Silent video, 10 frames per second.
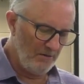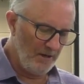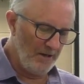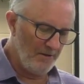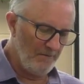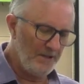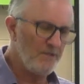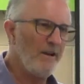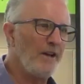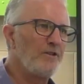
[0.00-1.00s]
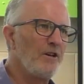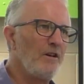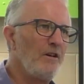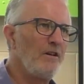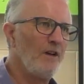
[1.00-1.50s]
and the
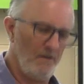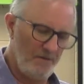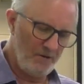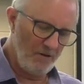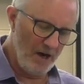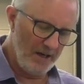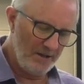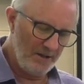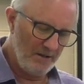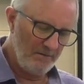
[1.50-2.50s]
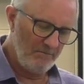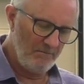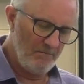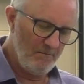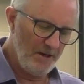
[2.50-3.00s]
resurrection of the Christ.
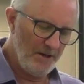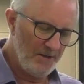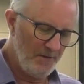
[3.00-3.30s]
It is